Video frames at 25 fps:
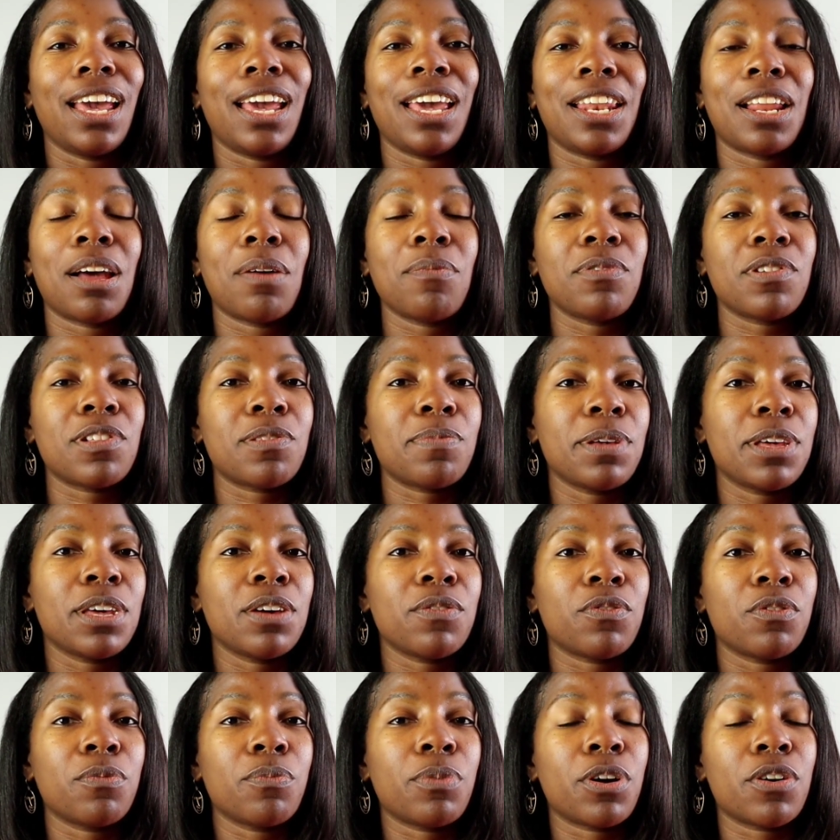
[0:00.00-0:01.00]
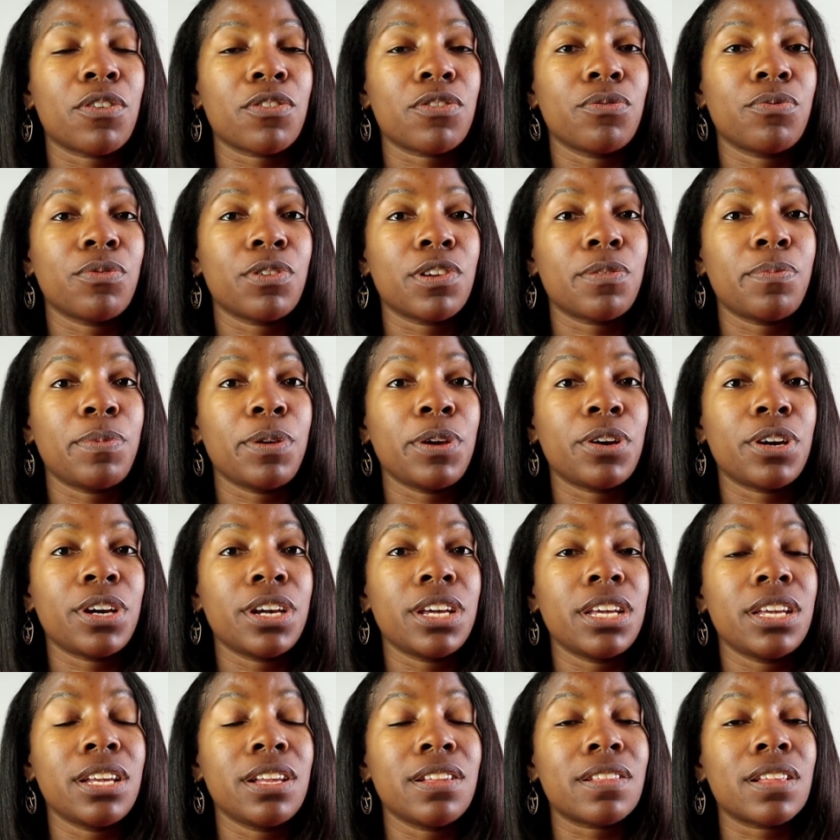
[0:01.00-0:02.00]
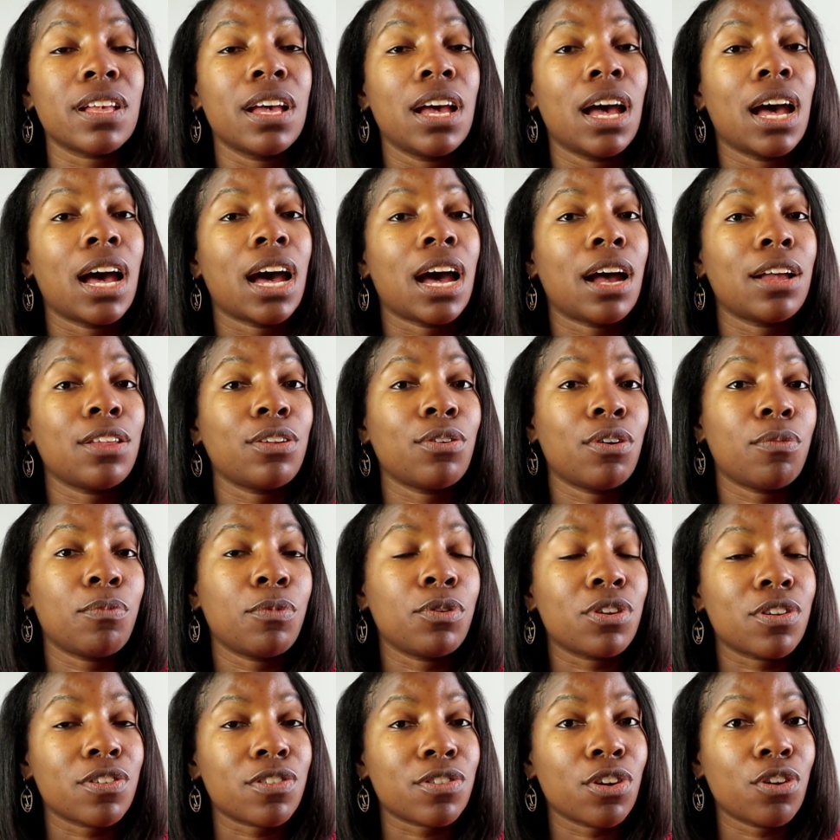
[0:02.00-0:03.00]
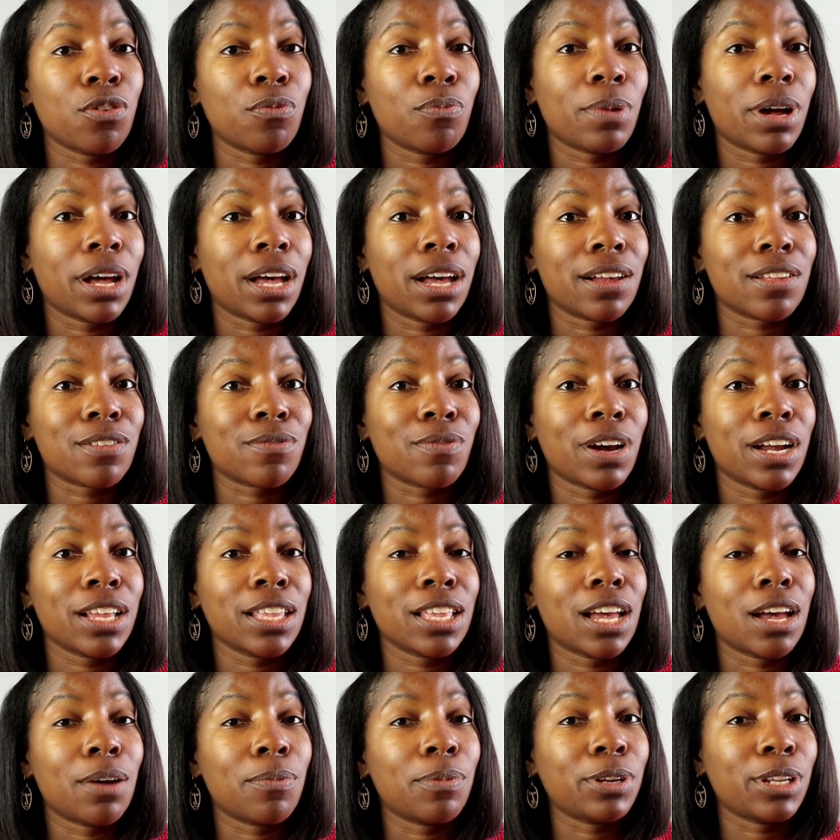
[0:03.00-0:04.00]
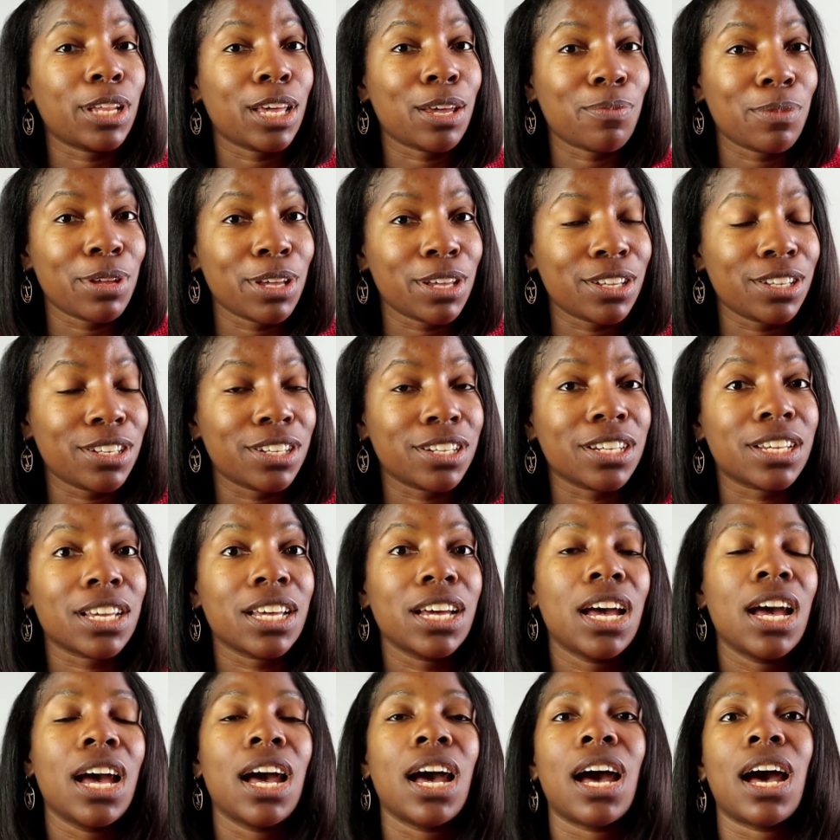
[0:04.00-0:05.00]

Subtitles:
And I'm just speaking from personal experience. I know I'm on a soapbox right now, but let me cook.